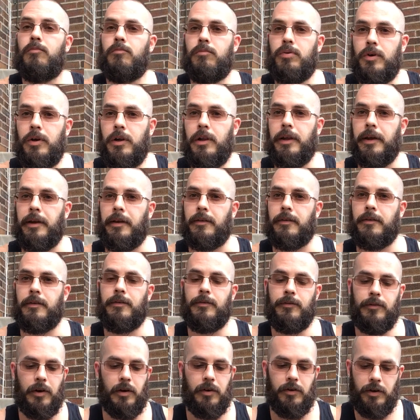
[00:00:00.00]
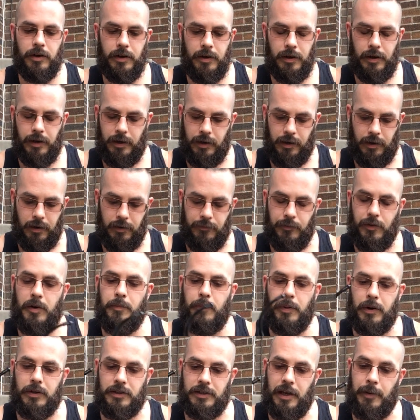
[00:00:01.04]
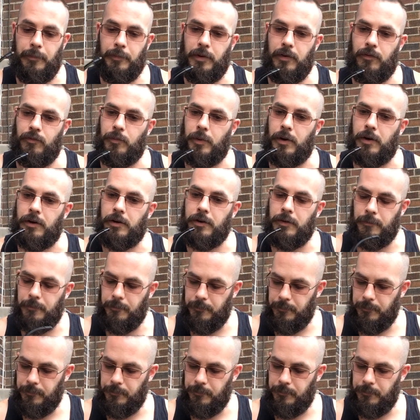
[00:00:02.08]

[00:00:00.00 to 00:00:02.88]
Brilliant. Very perceptive, Mark.